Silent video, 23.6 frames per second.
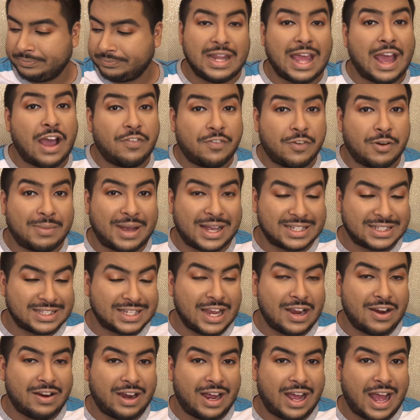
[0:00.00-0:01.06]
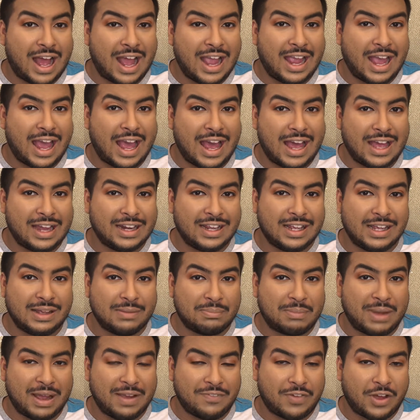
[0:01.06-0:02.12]
Now for mascara, I had
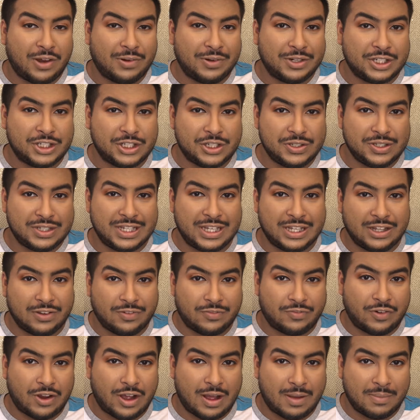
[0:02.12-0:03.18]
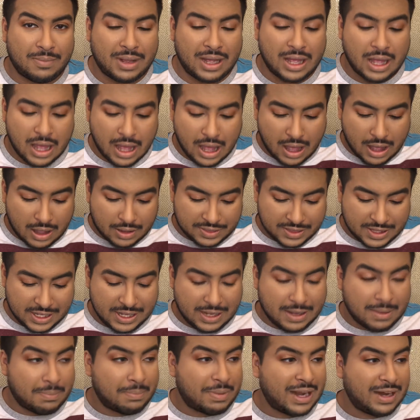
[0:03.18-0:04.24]
my followers choose either from
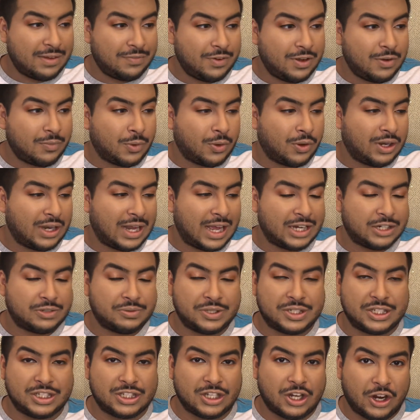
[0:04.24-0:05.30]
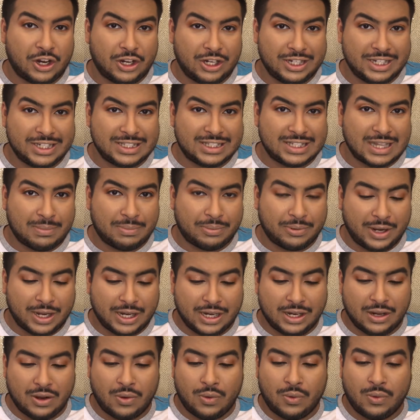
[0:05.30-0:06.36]
the Benefit Roll Lash, which is curling and
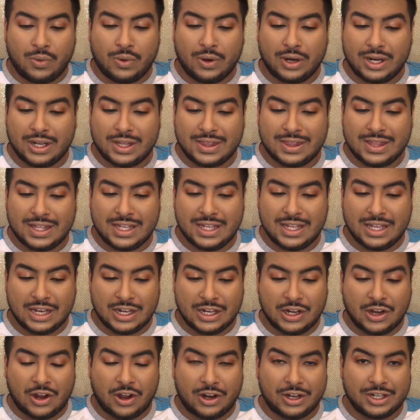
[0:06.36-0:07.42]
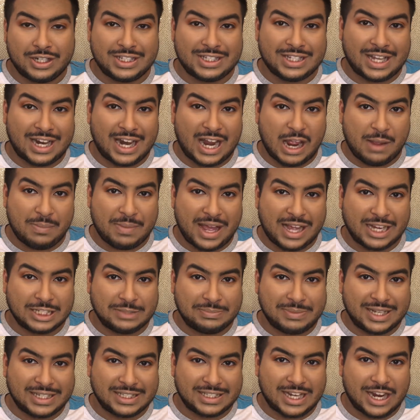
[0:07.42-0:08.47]
separating, or the NARS
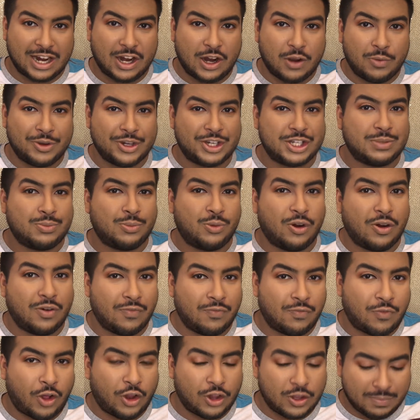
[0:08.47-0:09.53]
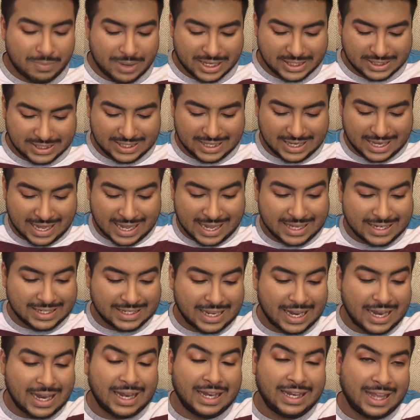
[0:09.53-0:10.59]
Climax Mascara, which is more volumizing
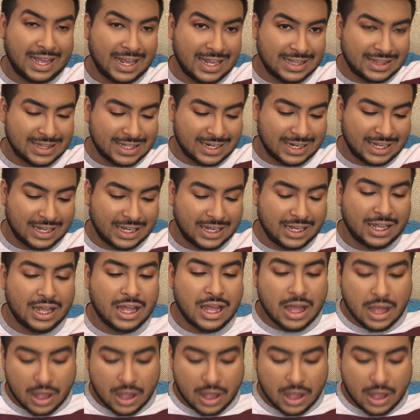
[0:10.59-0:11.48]
and lengthening,